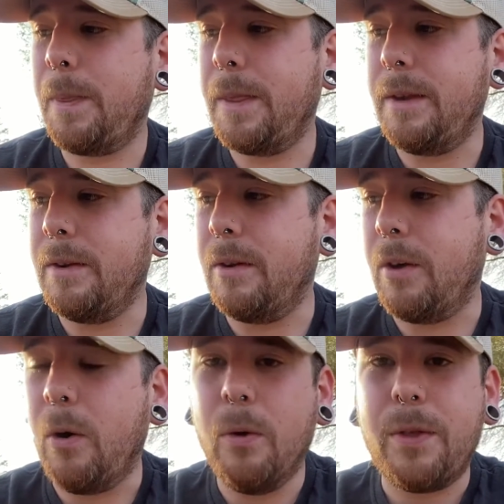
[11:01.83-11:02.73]
you know,
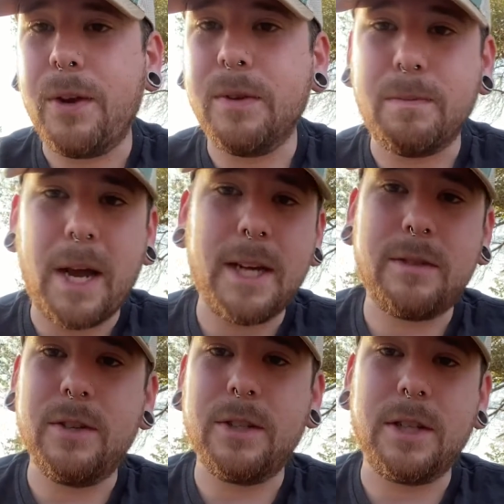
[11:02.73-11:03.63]
the whole thing with
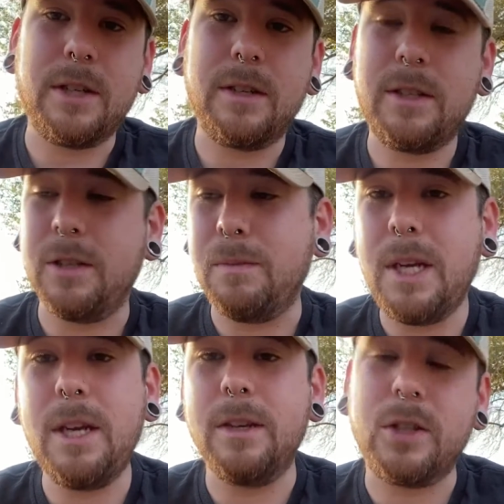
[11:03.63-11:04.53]
bass fishing, to
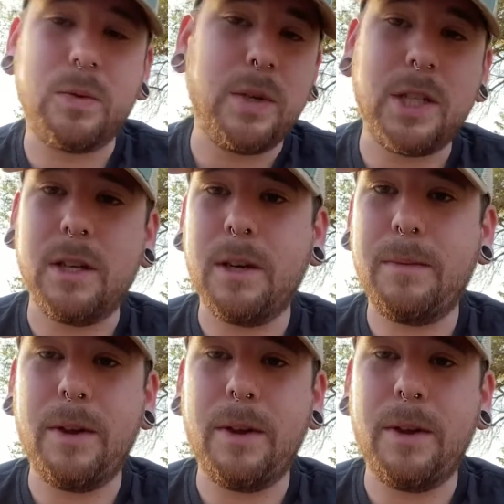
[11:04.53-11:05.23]
me, is switch it up.